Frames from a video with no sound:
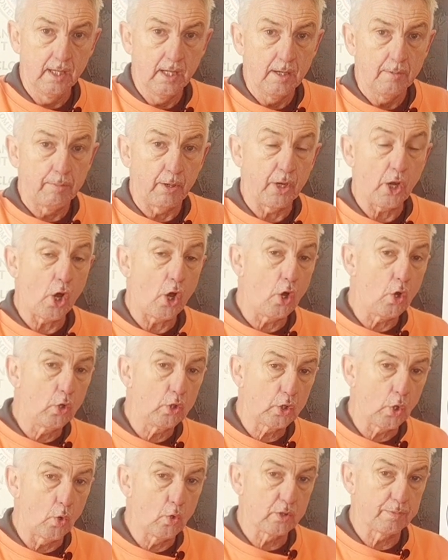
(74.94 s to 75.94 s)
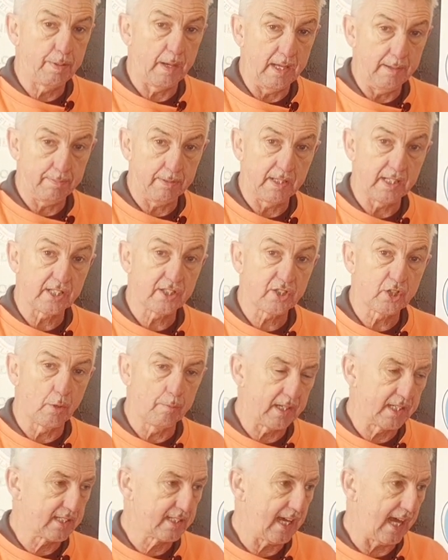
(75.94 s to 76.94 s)
But all those people, to some
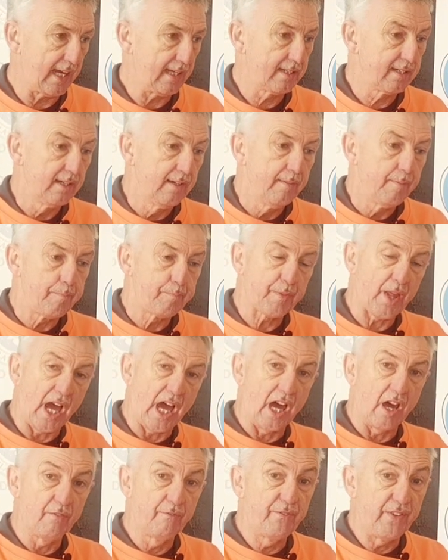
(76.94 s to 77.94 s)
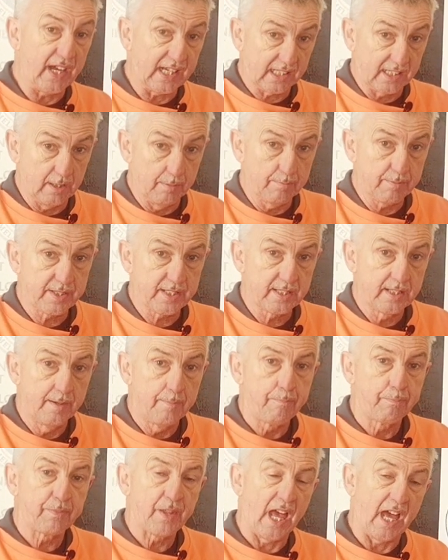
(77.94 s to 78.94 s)
extent, are victims
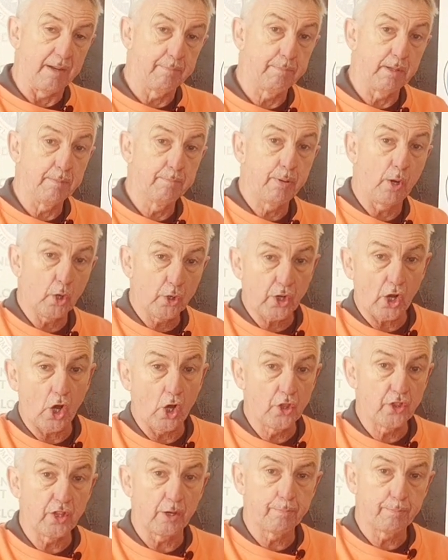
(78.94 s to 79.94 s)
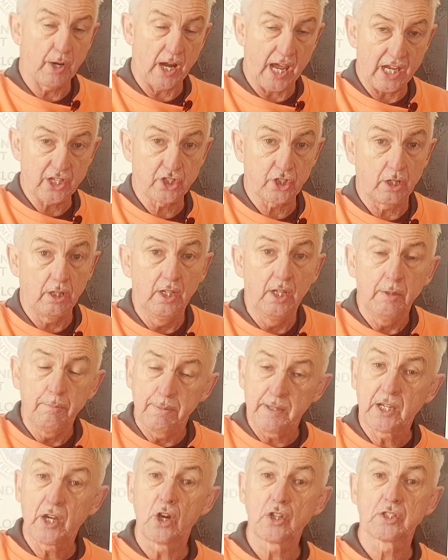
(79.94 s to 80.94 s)
and been put under pressure
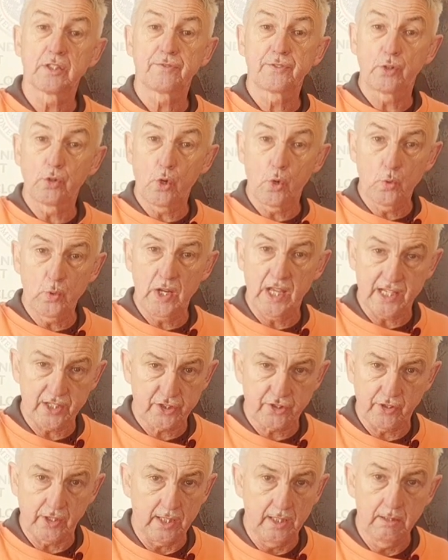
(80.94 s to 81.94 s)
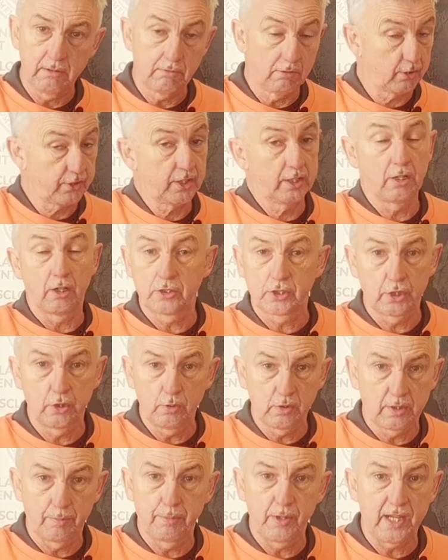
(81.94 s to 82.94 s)
because of their own history. Nothing got to do
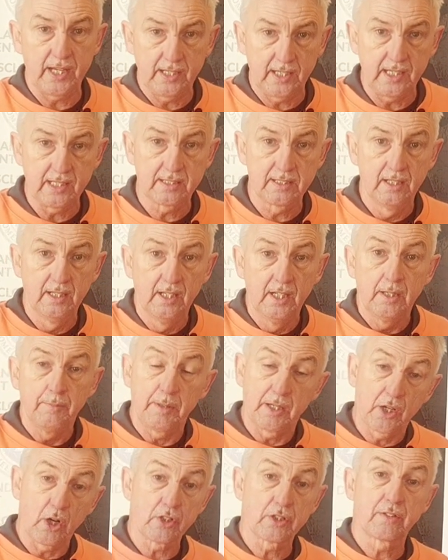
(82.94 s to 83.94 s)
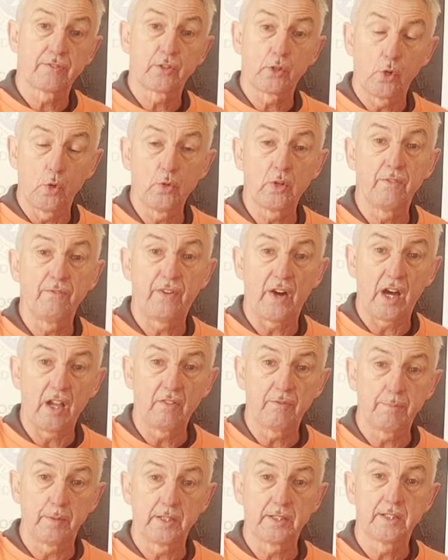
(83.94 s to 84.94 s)
with the Bradys. Because of their own
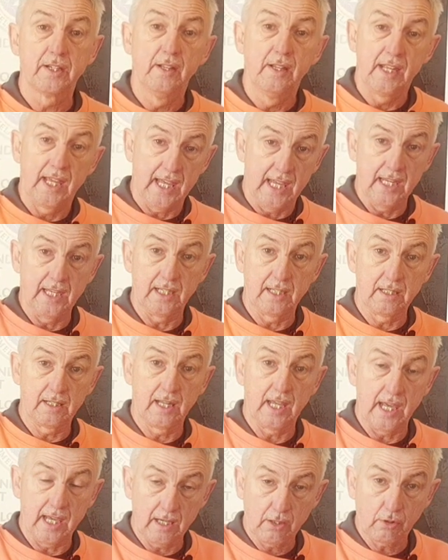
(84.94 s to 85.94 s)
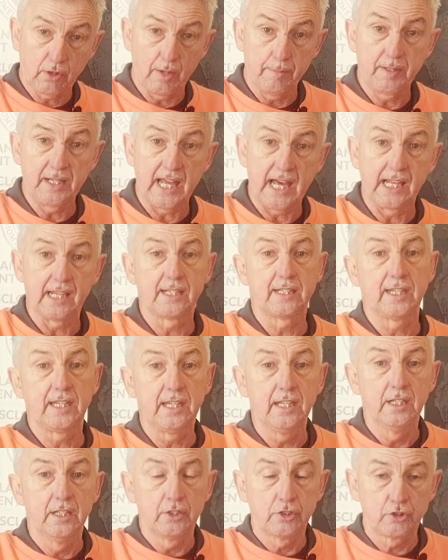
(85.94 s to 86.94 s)
involvement in
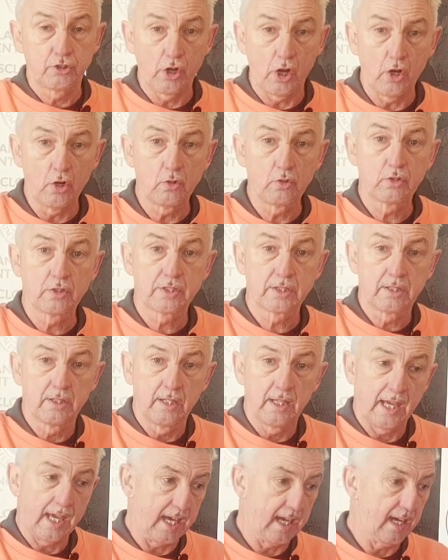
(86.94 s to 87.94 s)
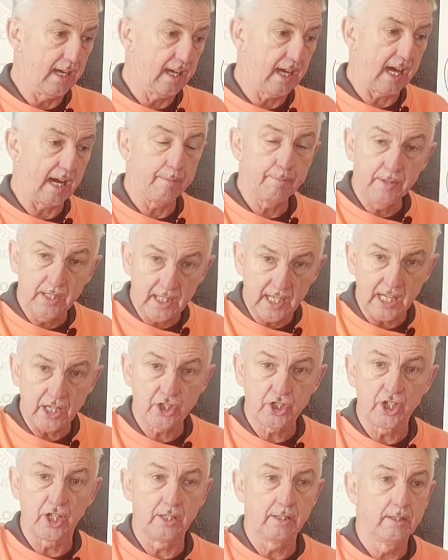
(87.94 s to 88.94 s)
criminality, drugs,
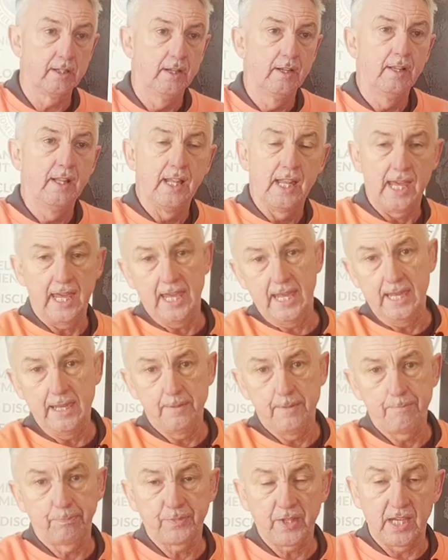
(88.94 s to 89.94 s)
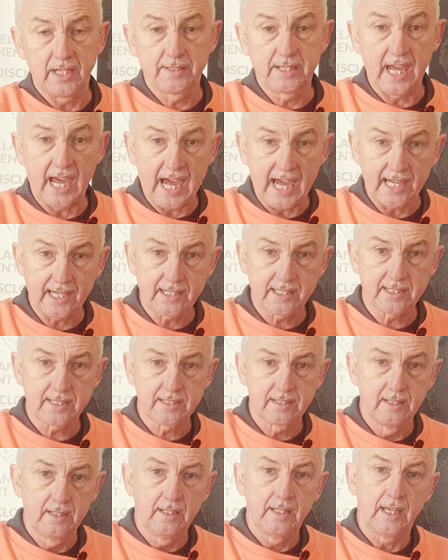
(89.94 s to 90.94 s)
ammunition, attacks,
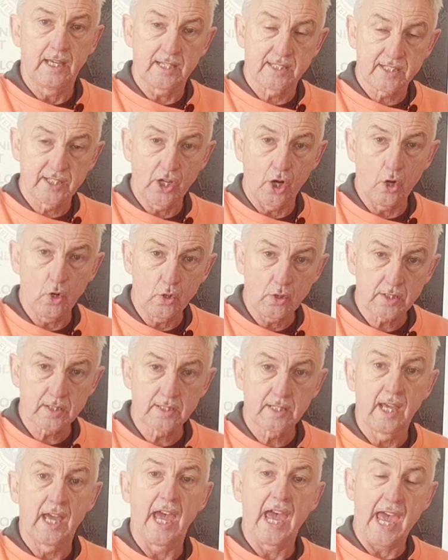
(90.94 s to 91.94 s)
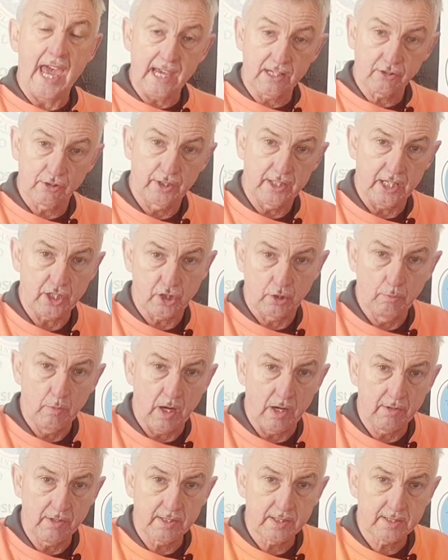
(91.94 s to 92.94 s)
assaults, extradition
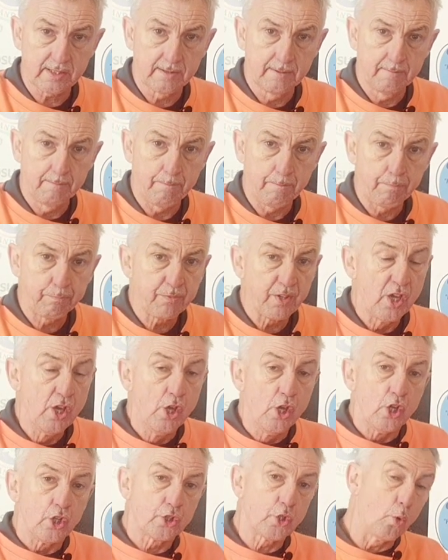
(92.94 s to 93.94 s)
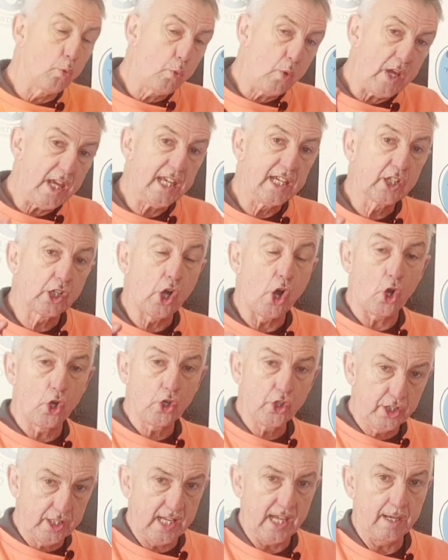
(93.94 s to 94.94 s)
warrants. So we
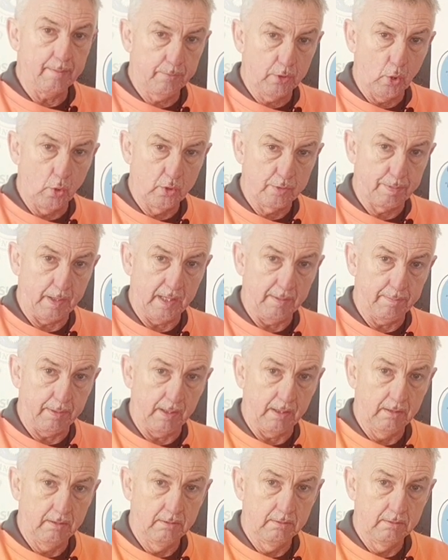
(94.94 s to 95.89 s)
could name those people.